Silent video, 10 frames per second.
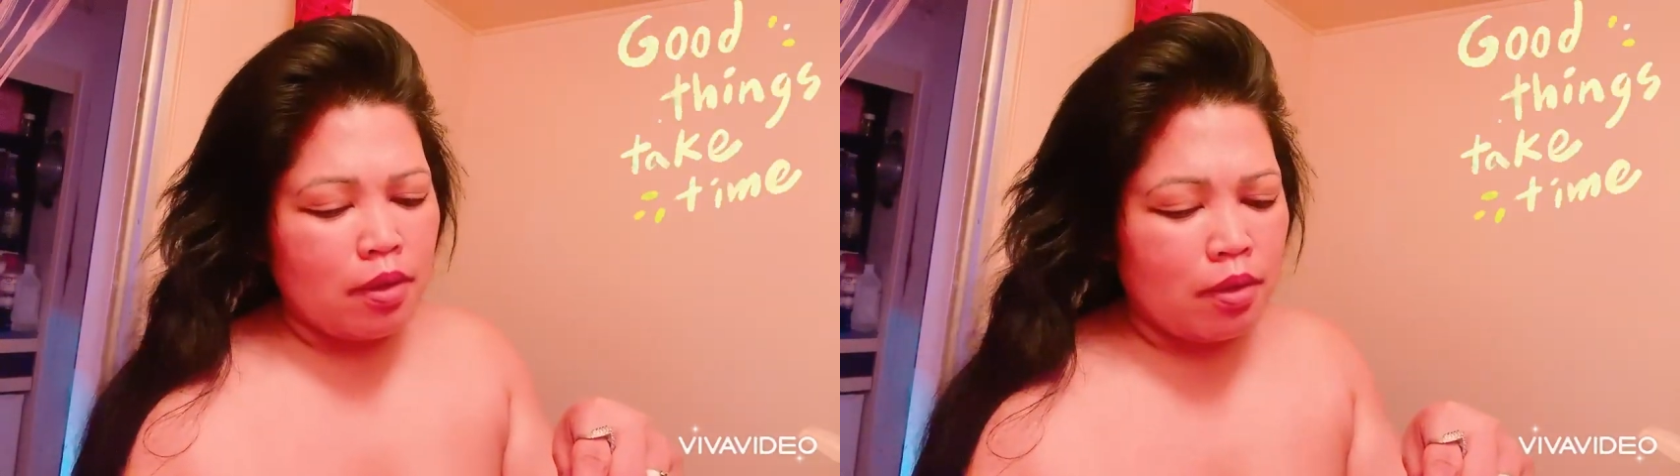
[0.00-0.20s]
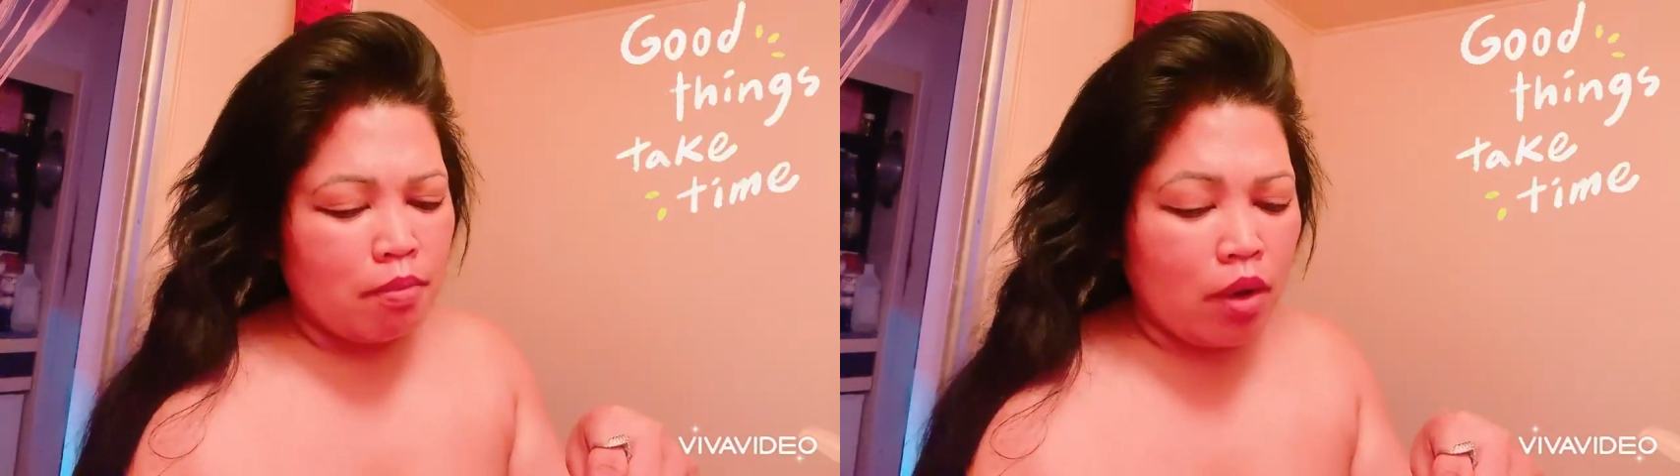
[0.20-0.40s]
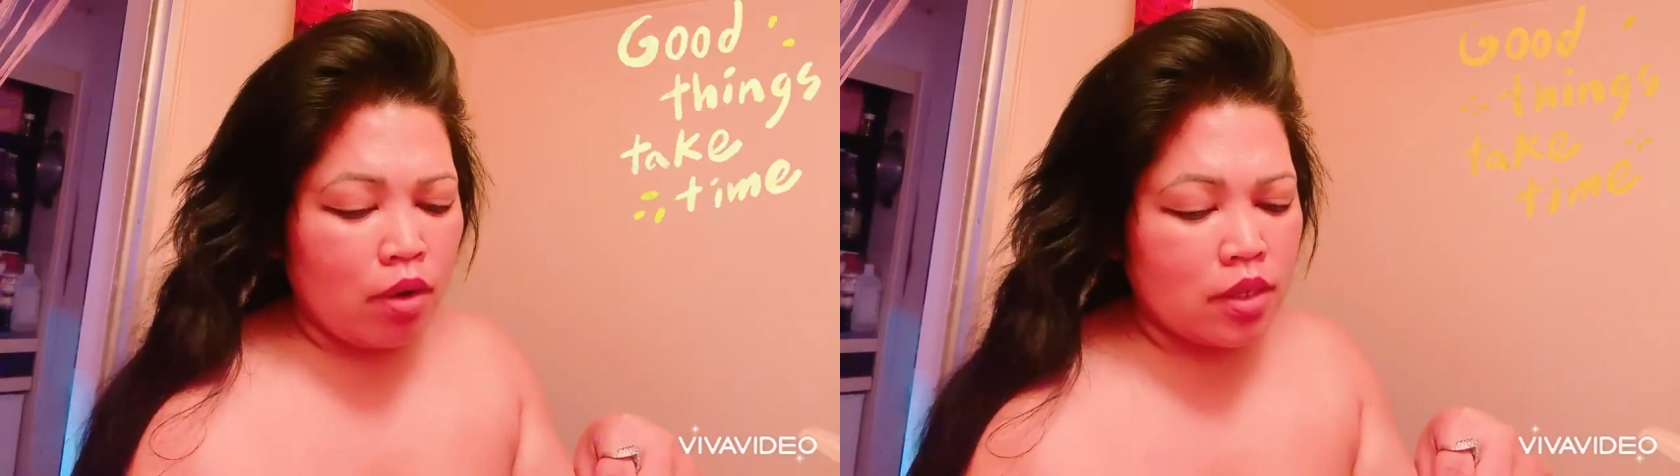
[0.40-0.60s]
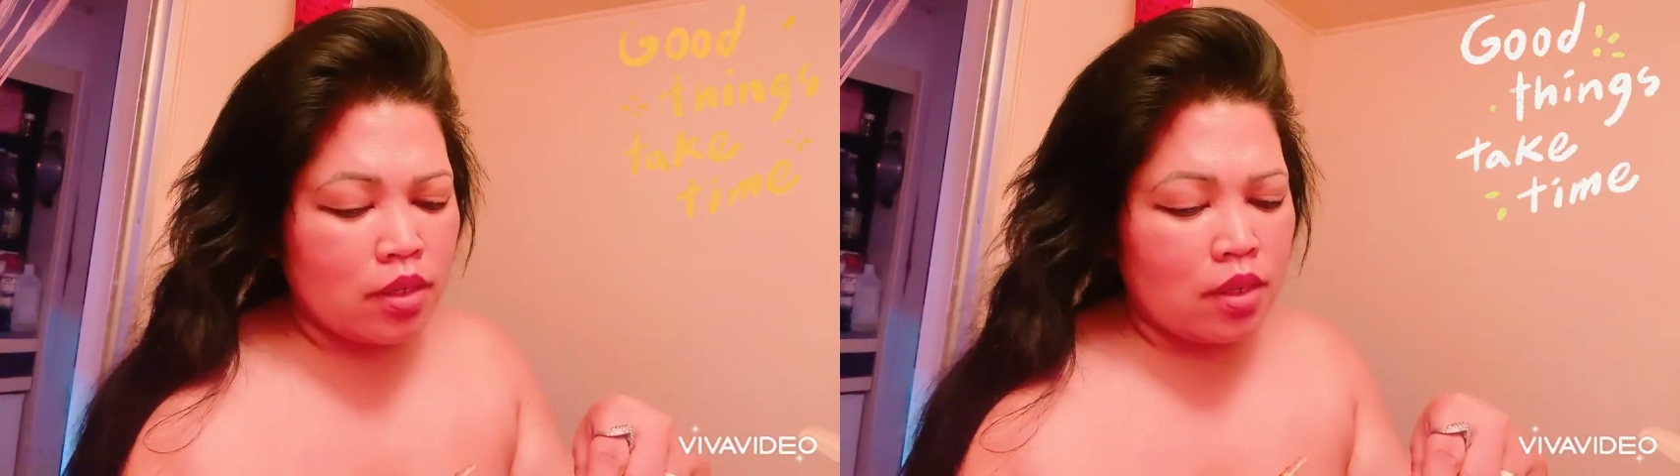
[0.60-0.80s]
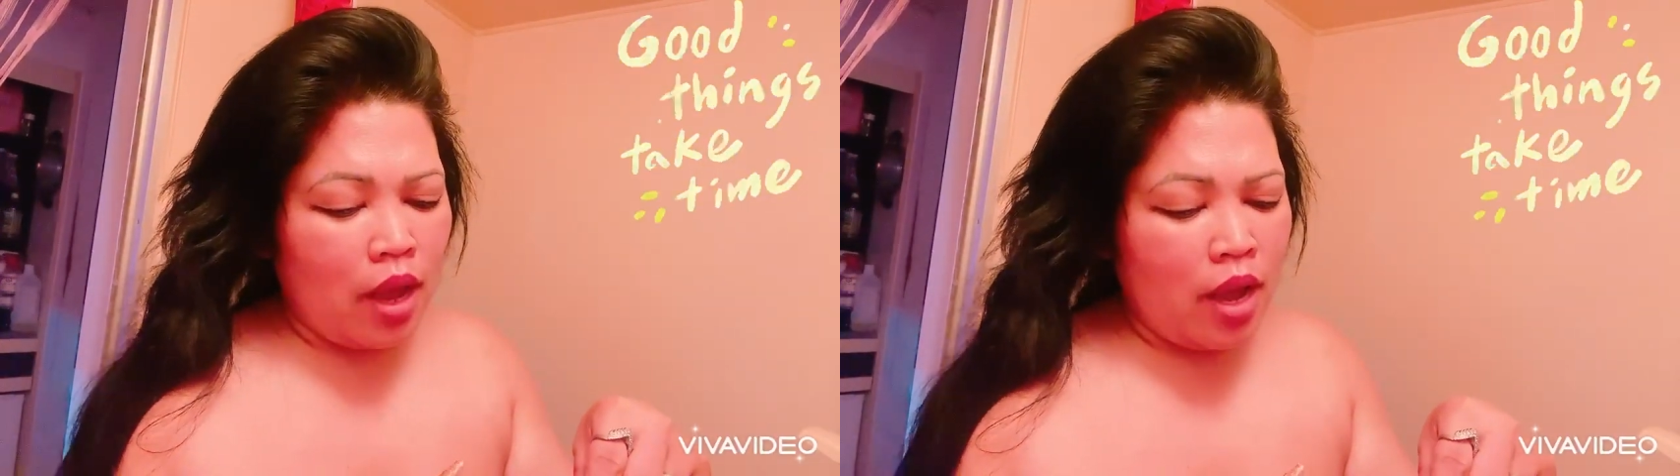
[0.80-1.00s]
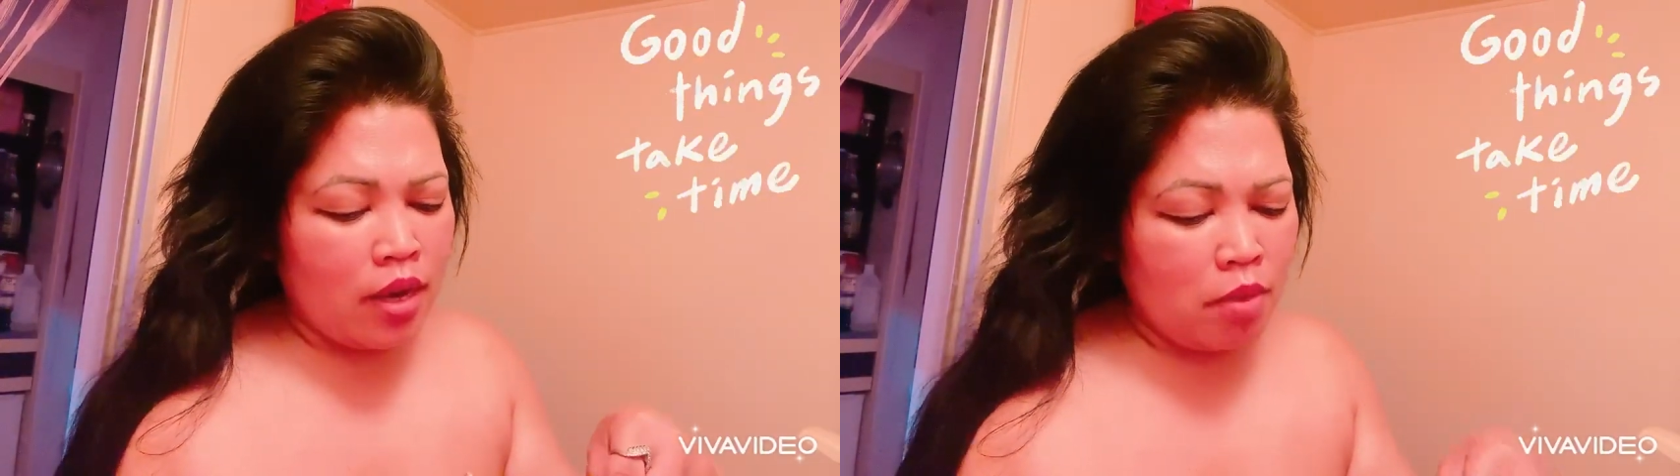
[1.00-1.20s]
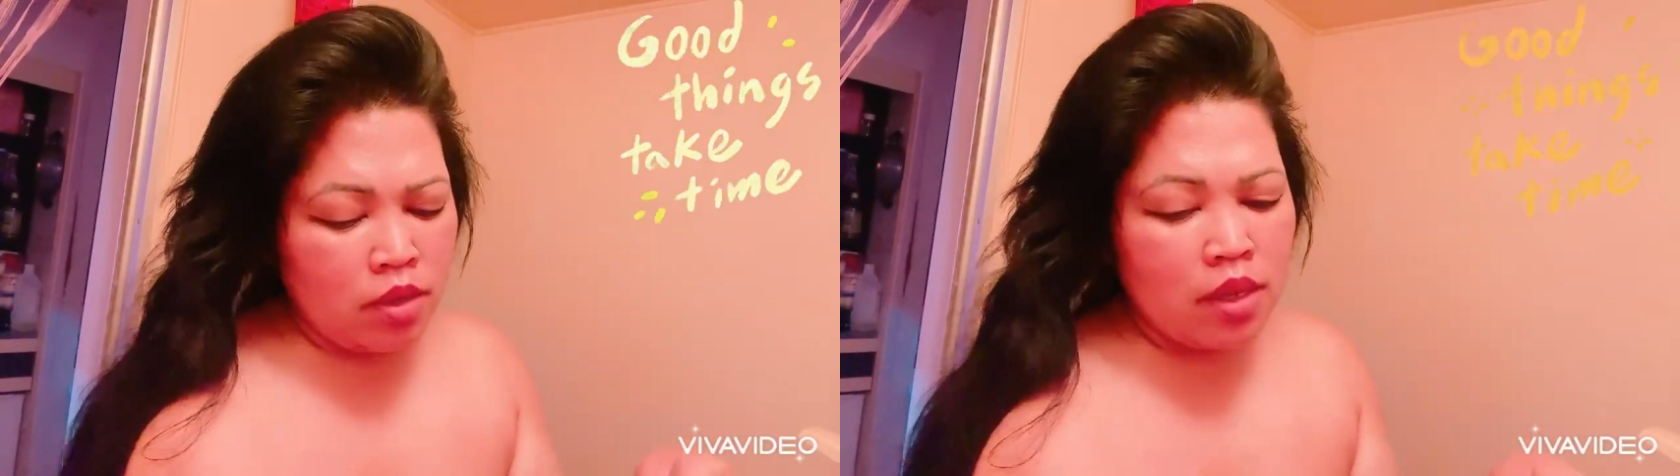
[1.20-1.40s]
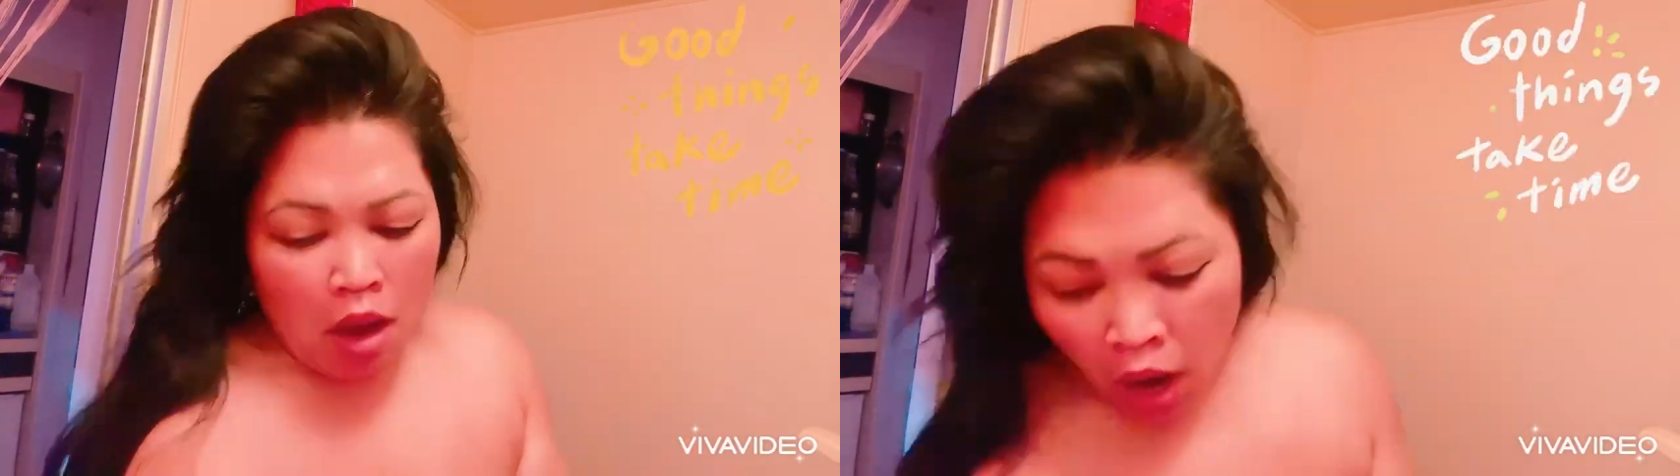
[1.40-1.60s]
because, and I'm
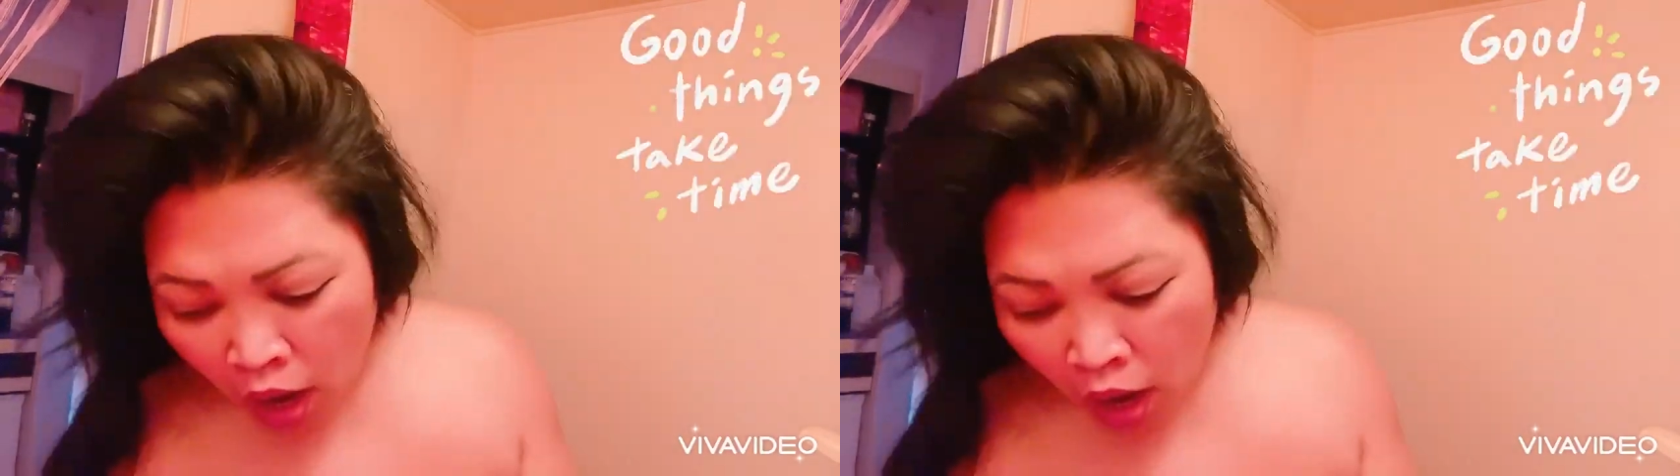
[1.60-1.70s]
using